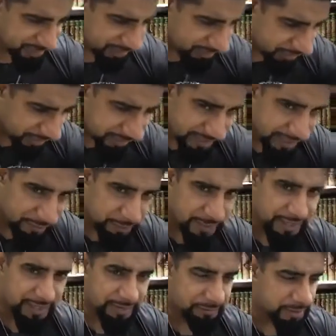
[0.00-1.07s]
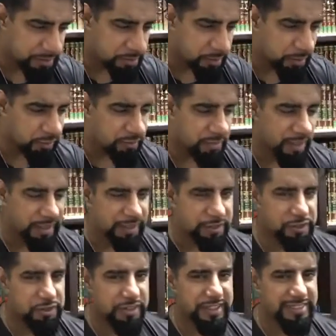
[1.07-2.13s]
Right now, let me just move my
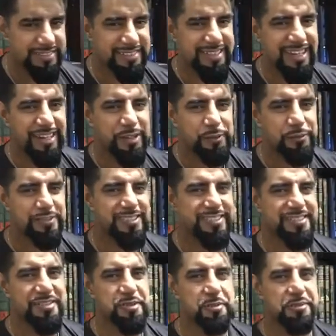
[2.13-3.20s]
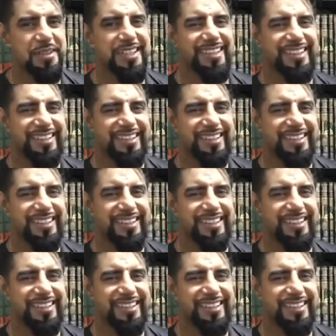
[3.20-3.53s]
drinks closer to me.